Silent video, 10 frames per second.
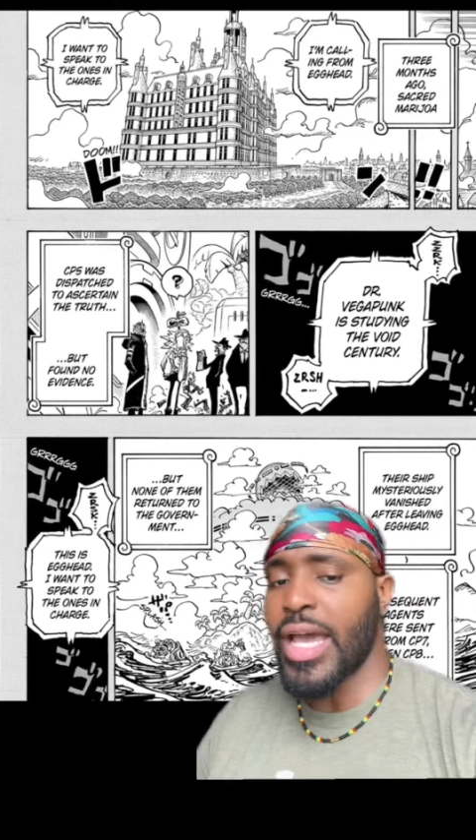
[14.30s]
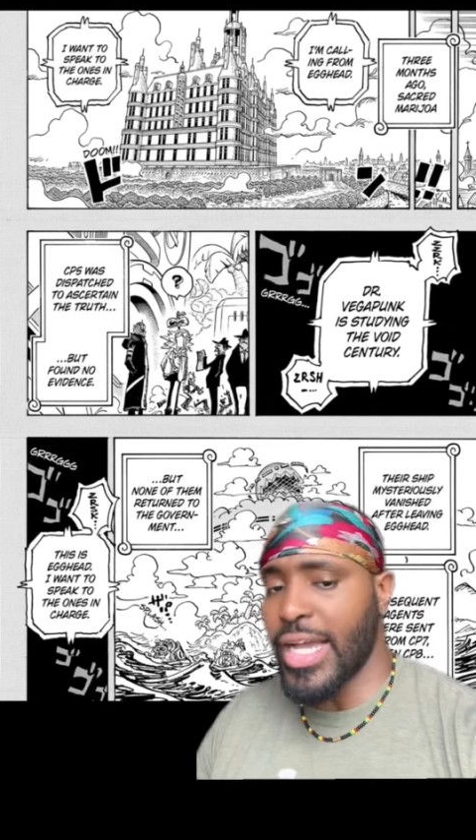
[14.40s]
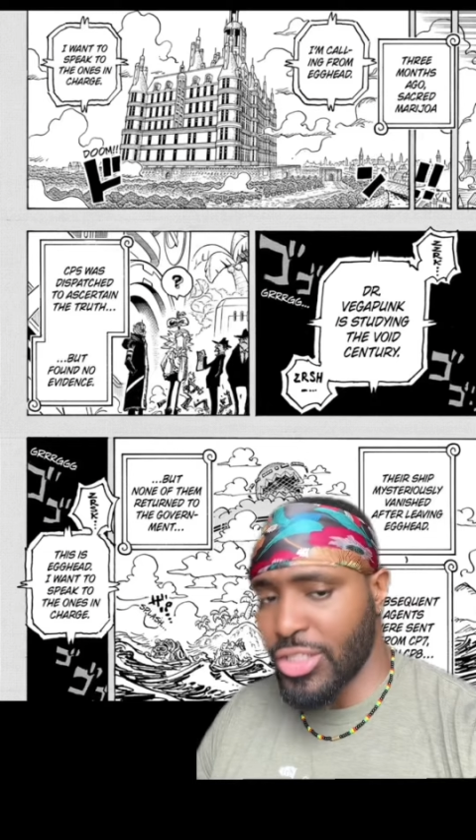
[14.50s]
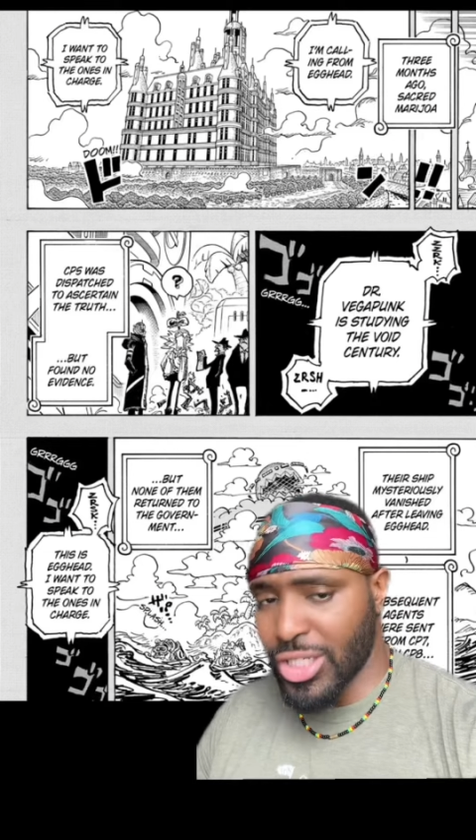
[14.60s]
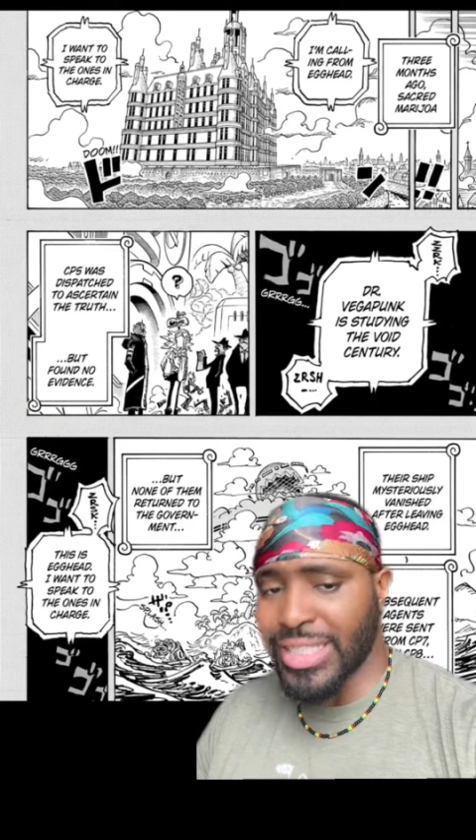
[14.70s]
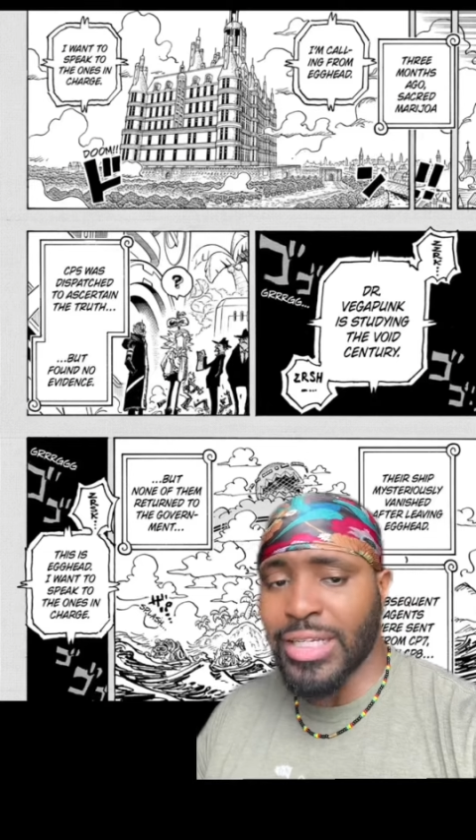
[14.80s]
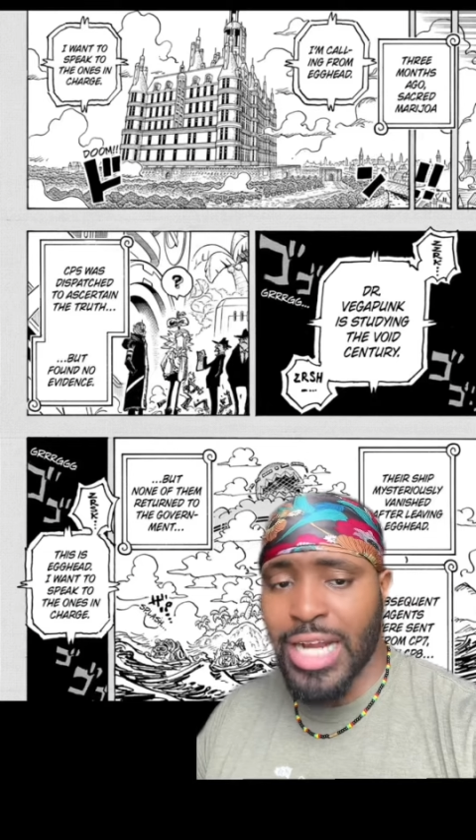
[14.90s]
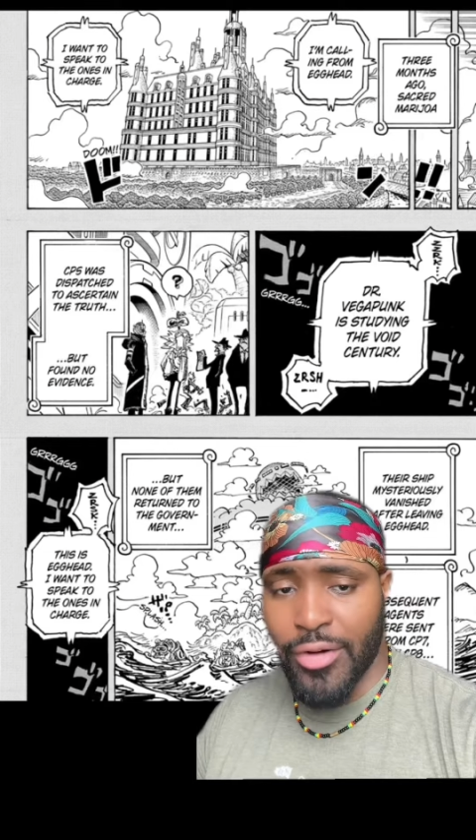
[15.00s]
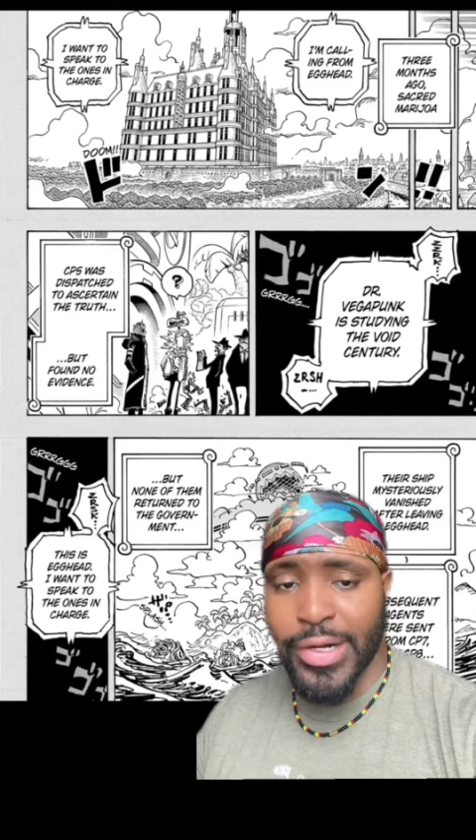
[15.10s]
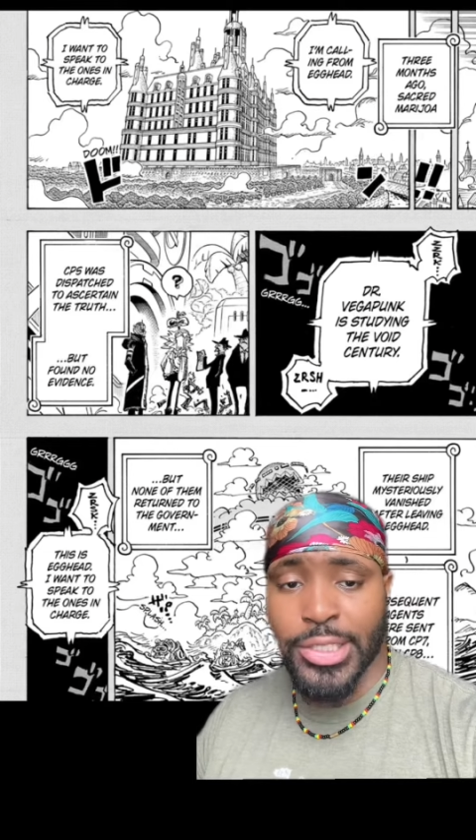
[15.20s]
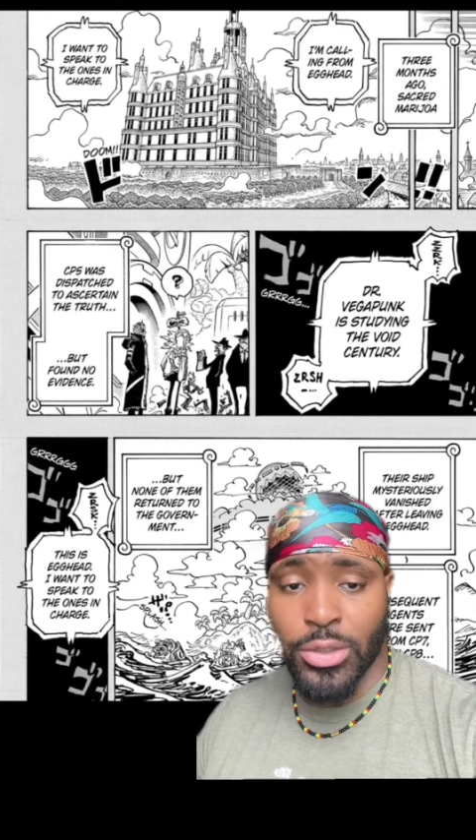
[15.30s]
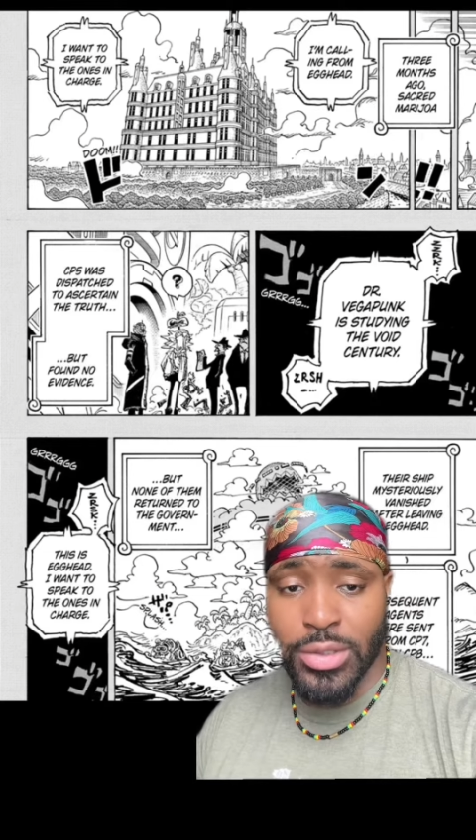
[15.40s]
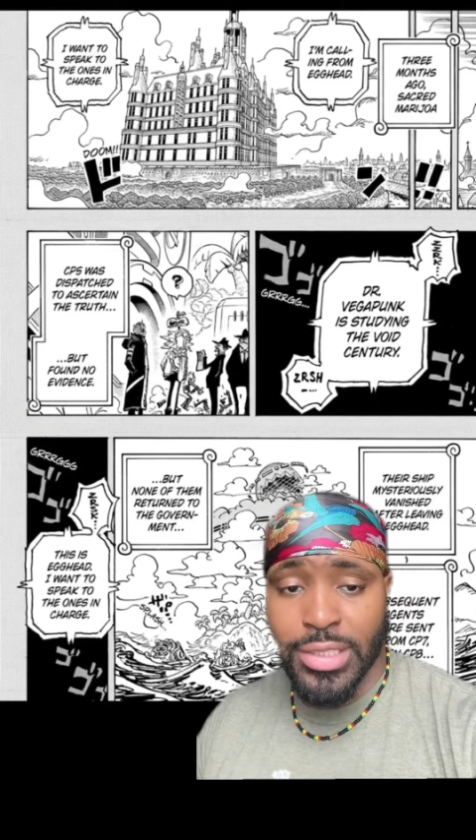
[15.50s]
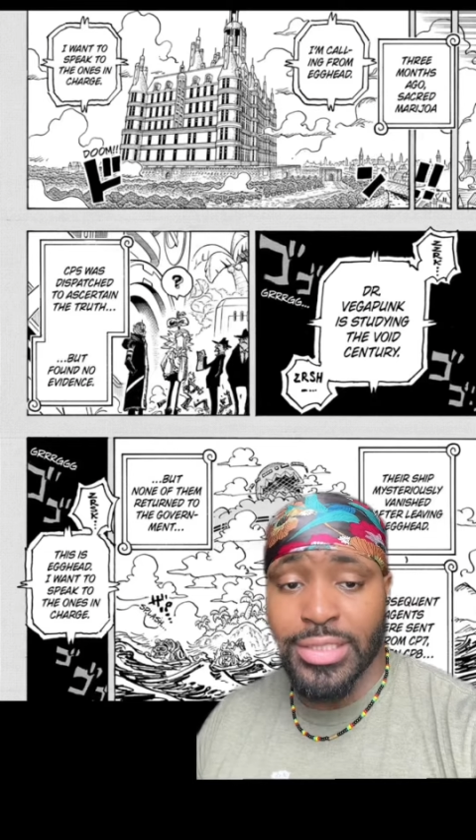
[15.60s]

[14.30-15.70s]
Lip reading: And just like the narrator told us,